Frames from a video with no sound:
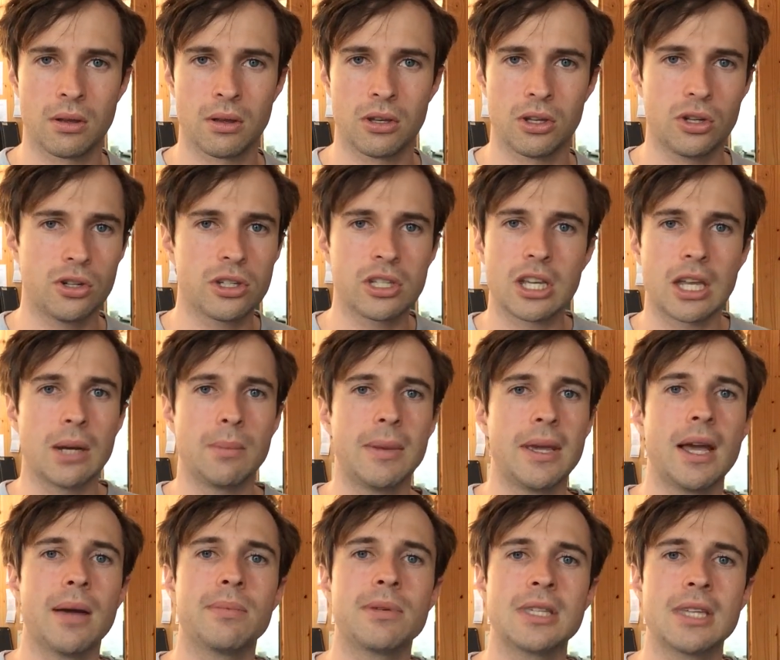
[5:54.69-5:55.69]
You're just going to
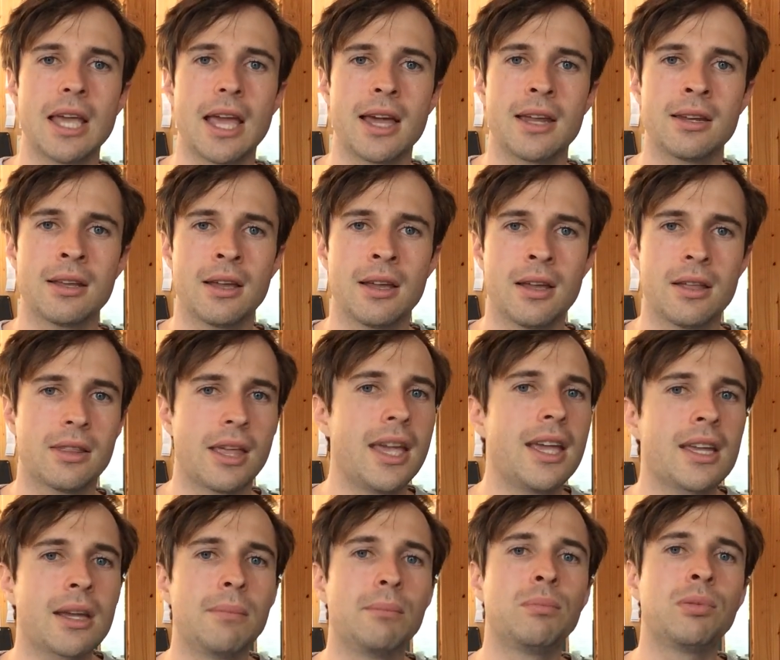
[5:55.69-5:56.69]
be upset. They
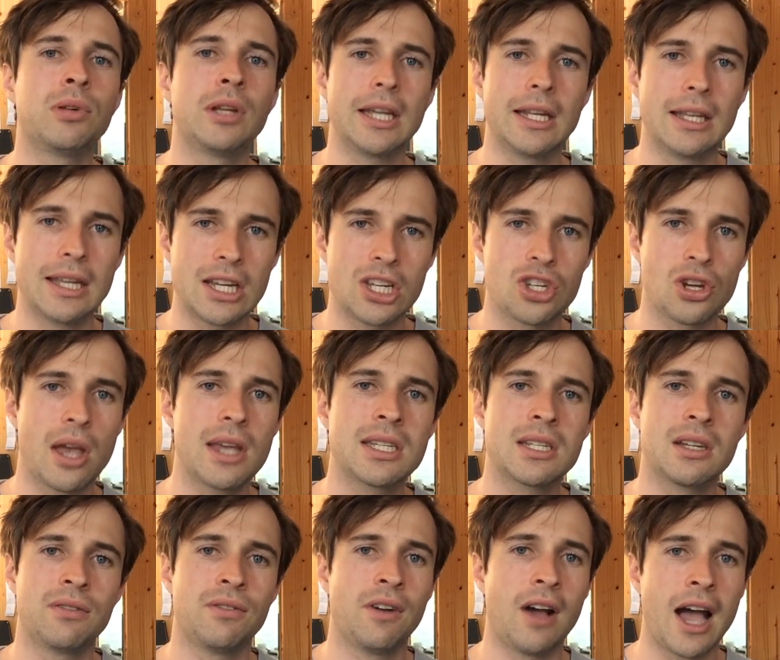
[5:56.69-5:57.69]
are completely
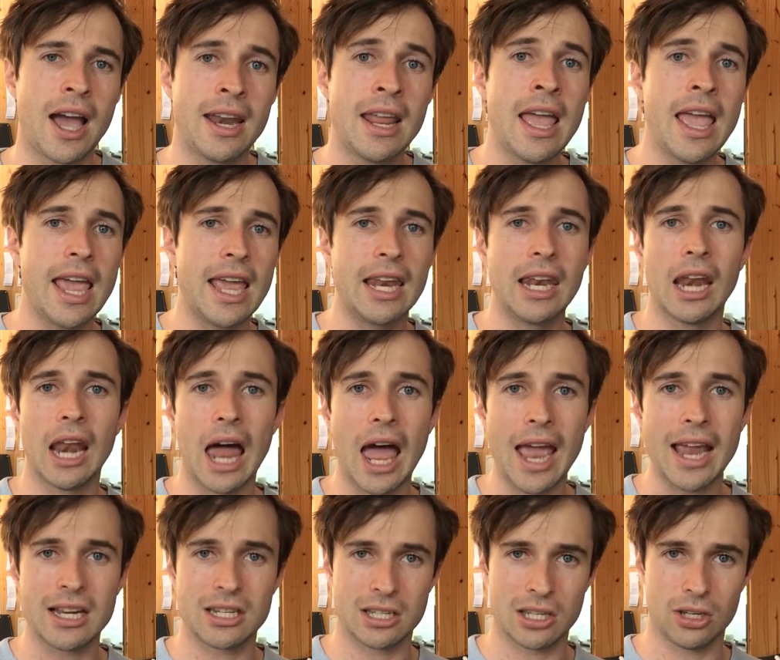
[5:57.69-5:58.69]
justified in
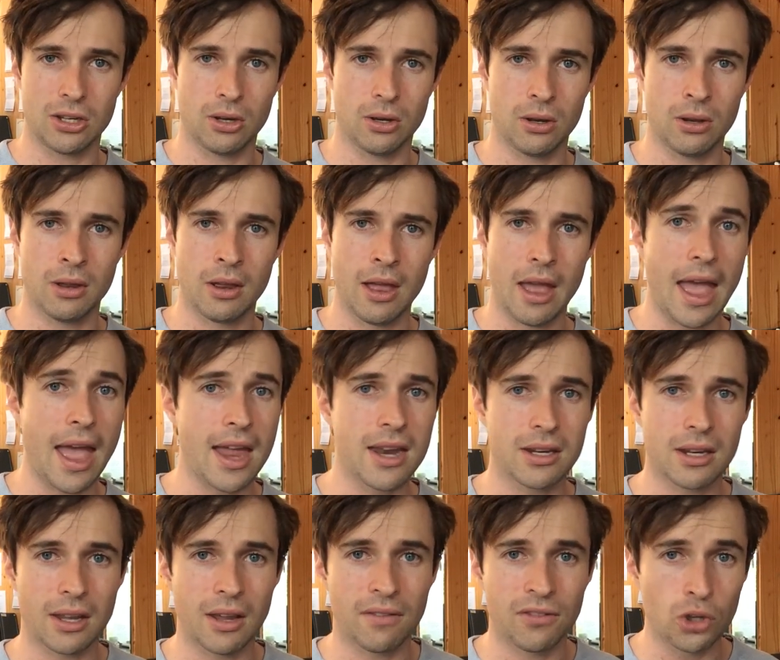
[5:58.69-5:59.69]
lying to you
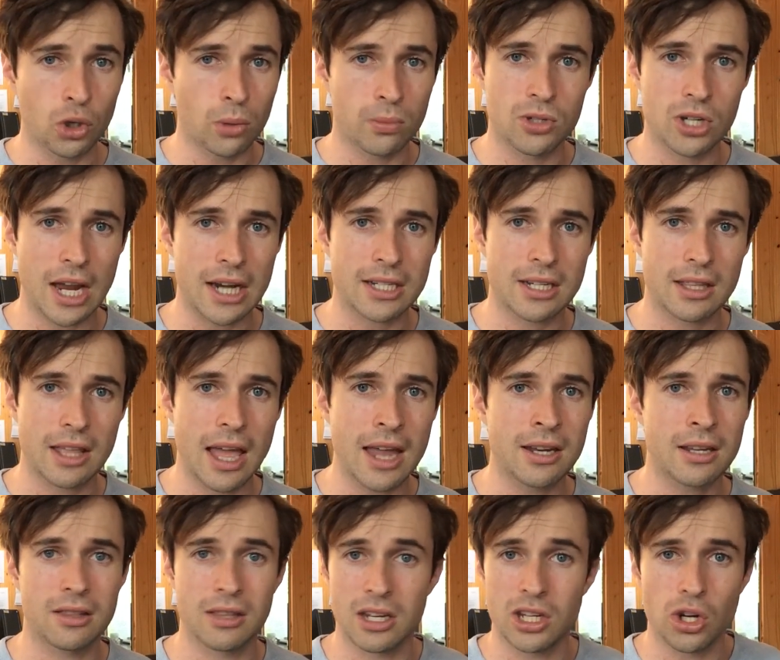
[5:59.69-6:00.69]
and if you object to
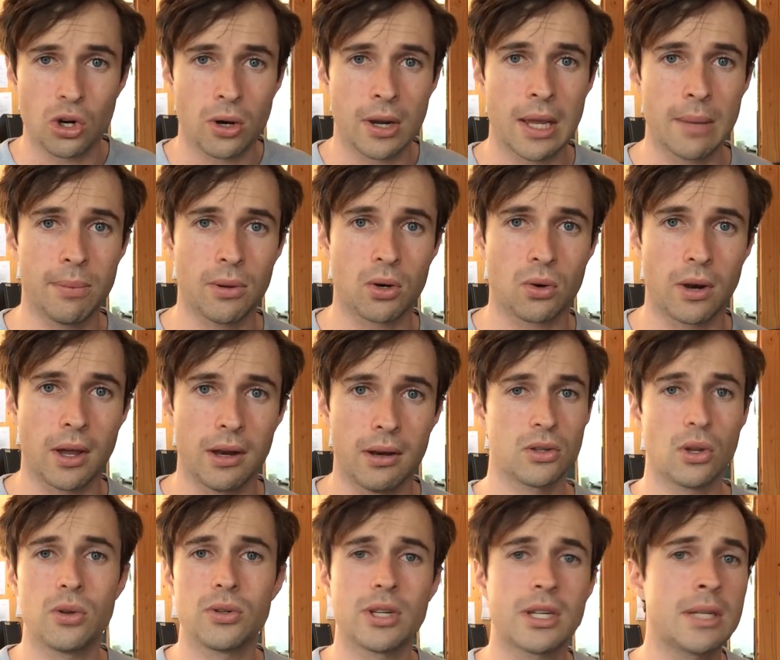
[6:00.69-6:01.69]
that, then you're a hypocrite.
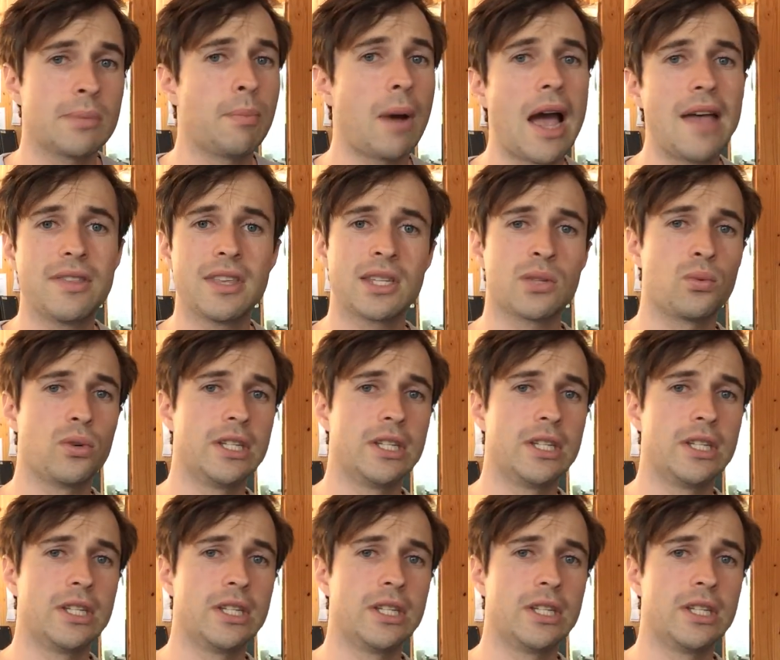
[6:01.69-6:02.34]
So, despite this